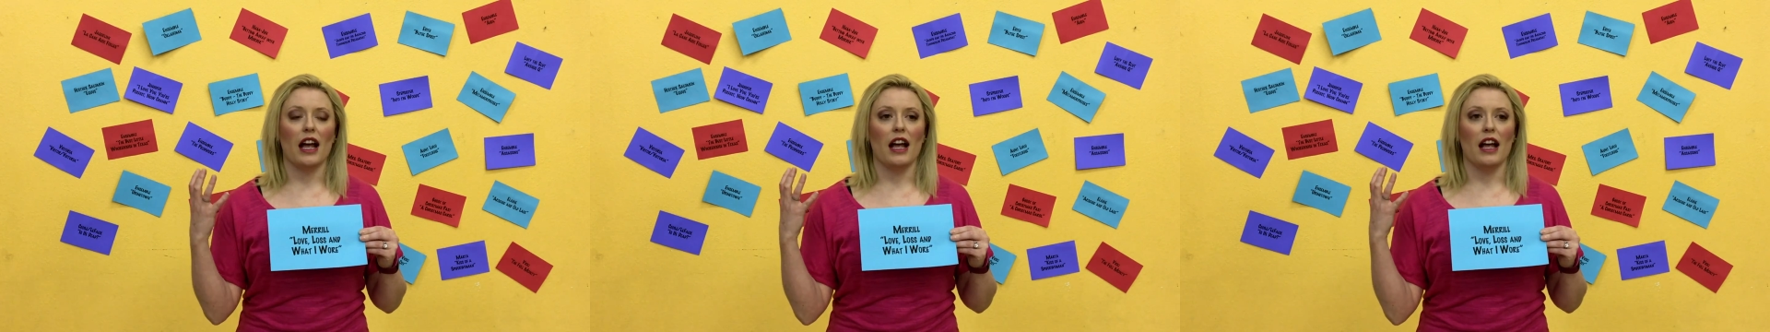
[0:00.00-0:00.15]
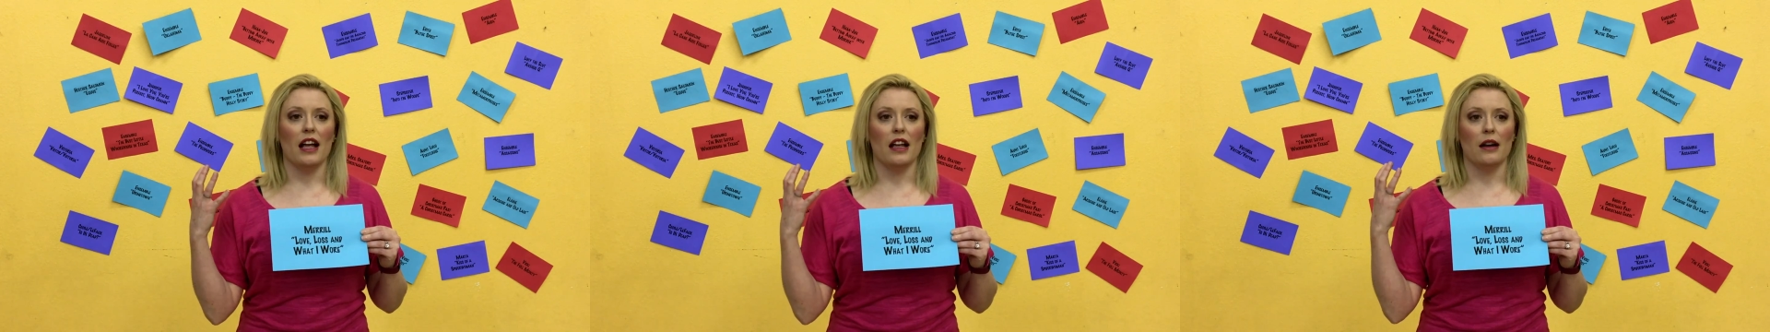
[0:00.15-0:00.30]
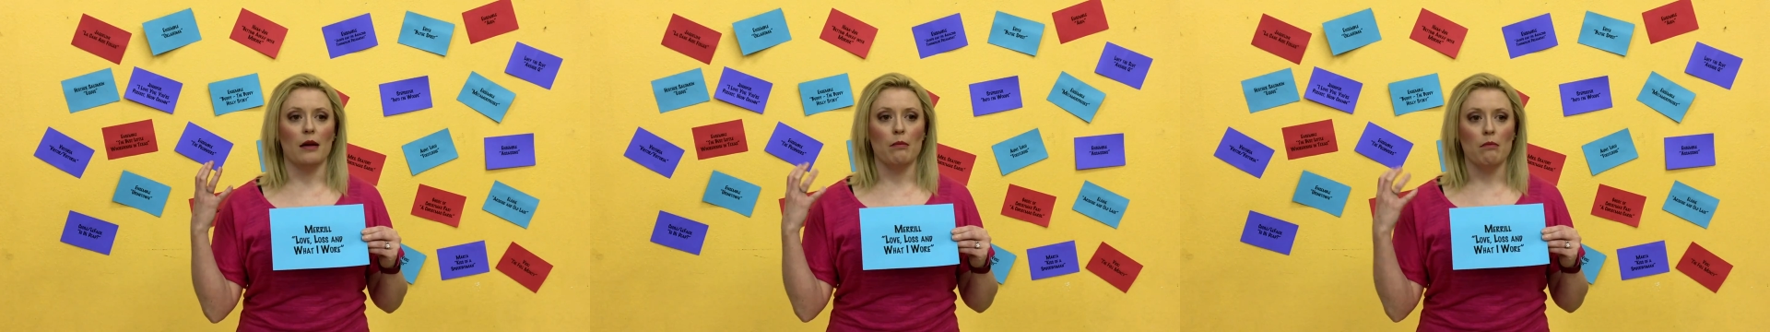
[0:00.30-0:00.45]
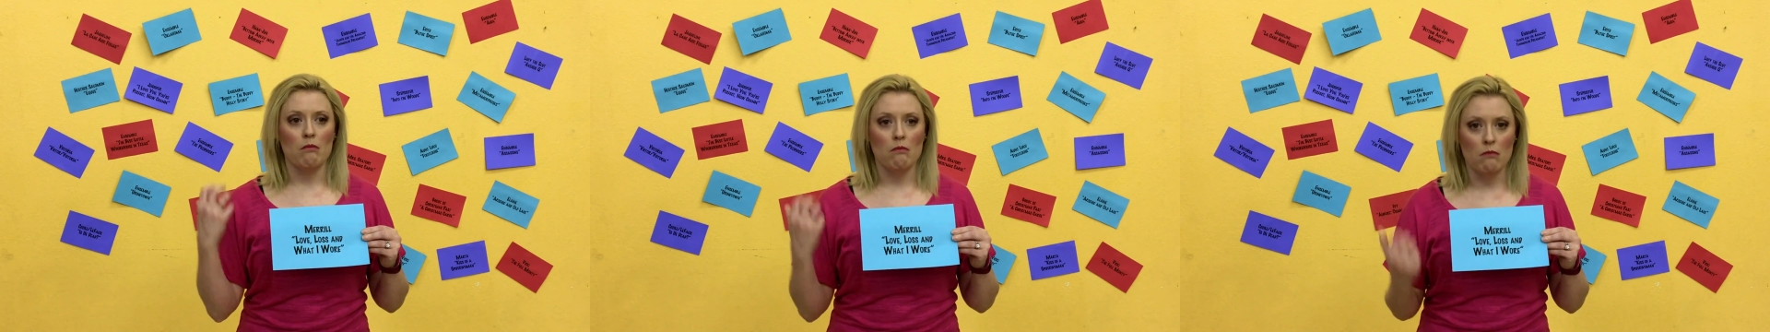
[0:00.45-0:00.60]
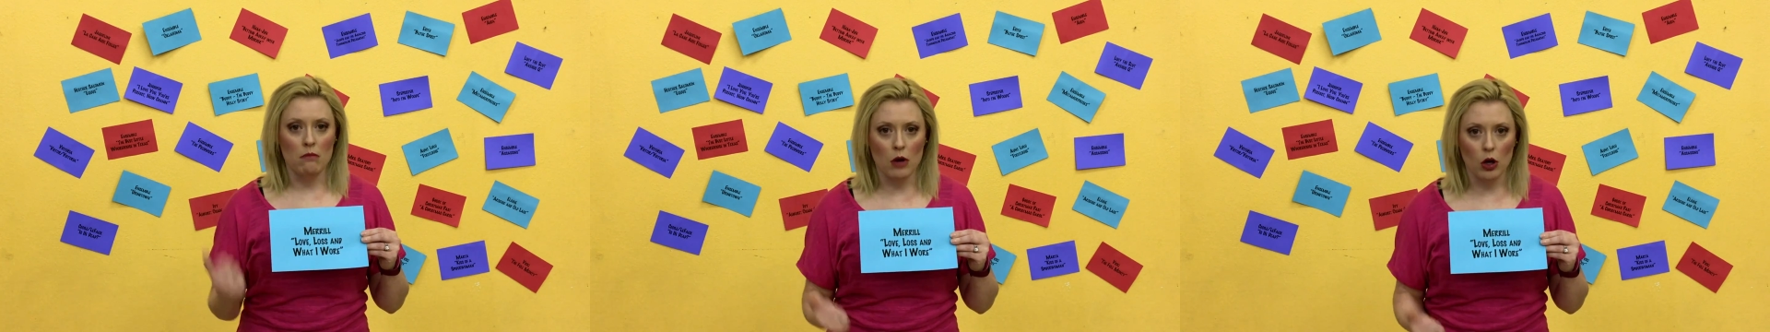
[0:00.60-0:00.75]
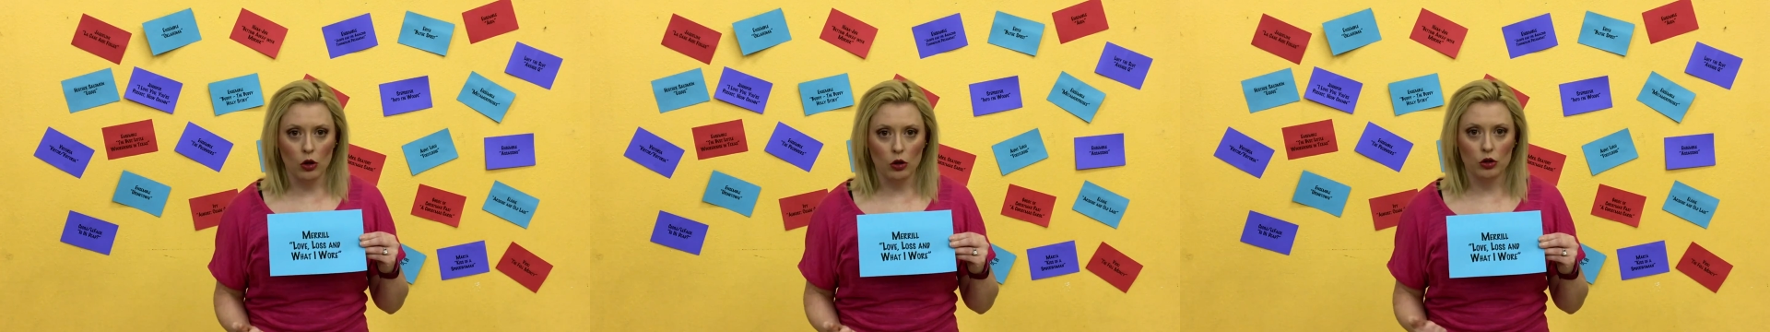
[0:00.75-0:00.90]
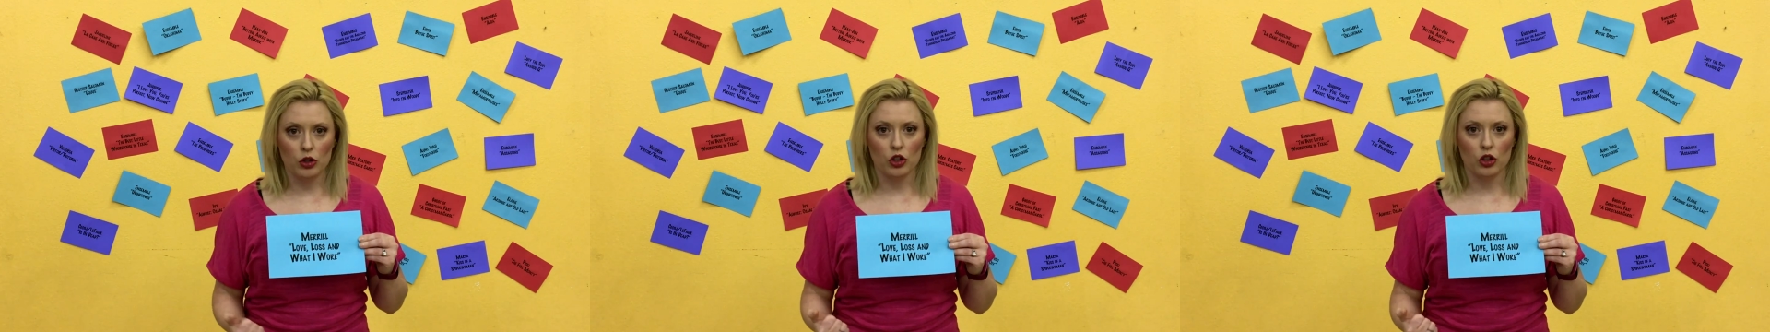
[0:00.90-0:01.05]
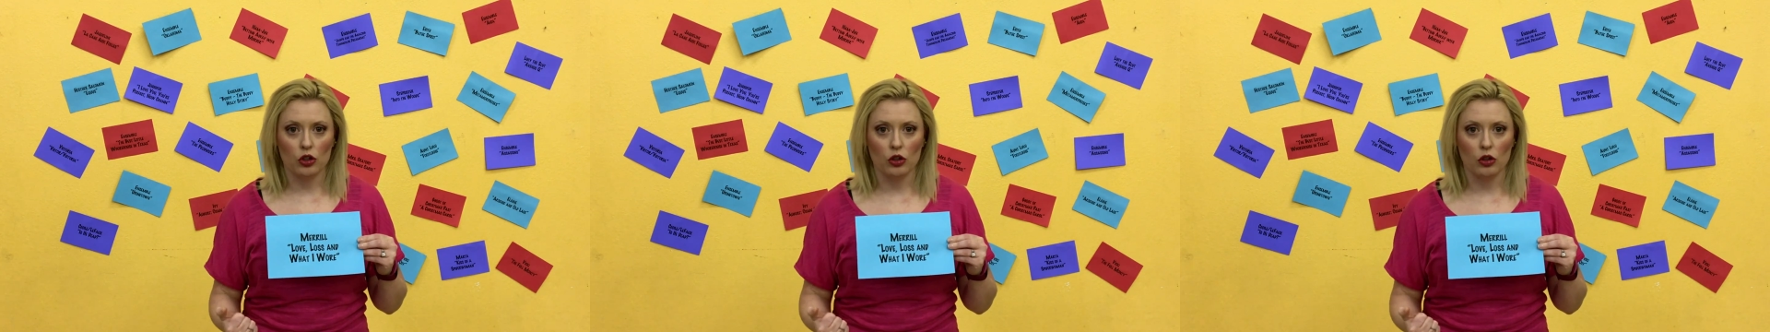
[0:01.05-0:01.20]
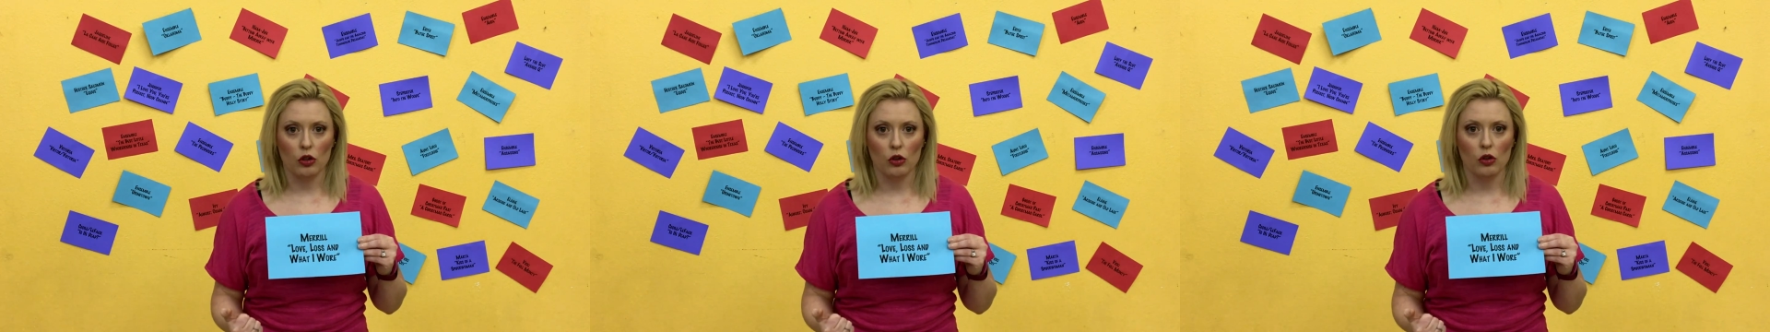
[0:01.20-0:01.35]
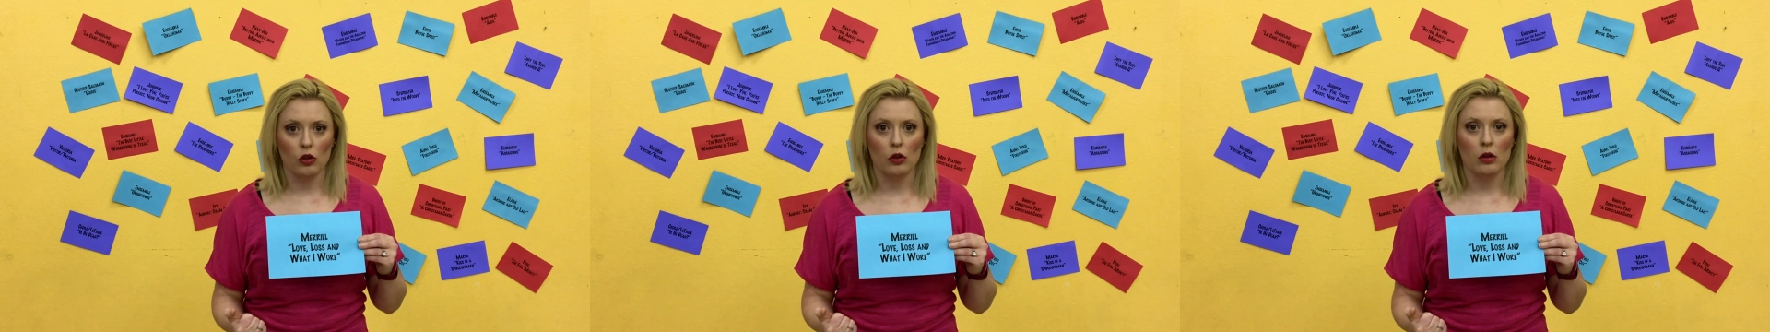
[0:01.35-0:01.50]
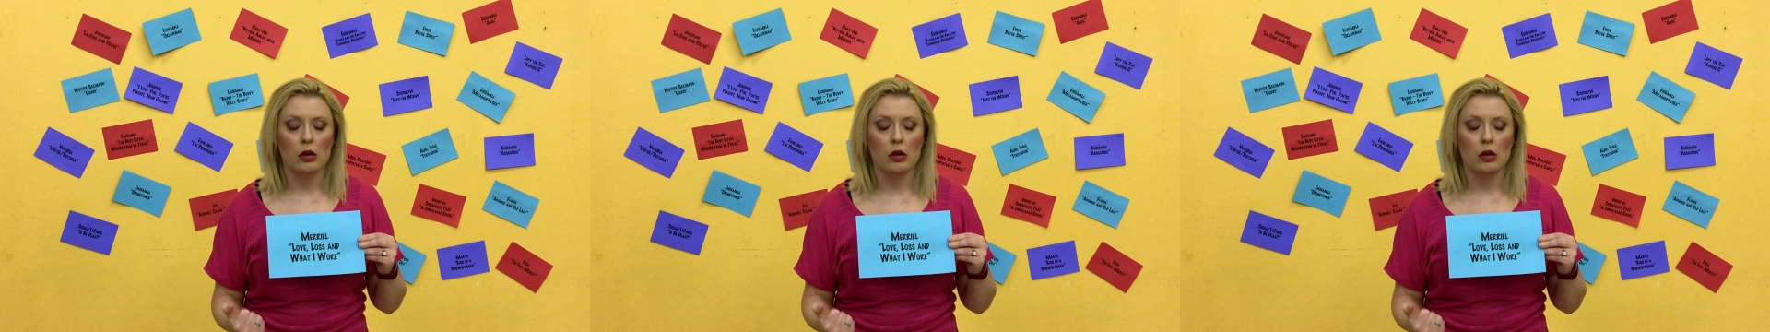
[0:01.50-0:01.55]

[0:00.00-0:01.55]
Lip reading: an emotional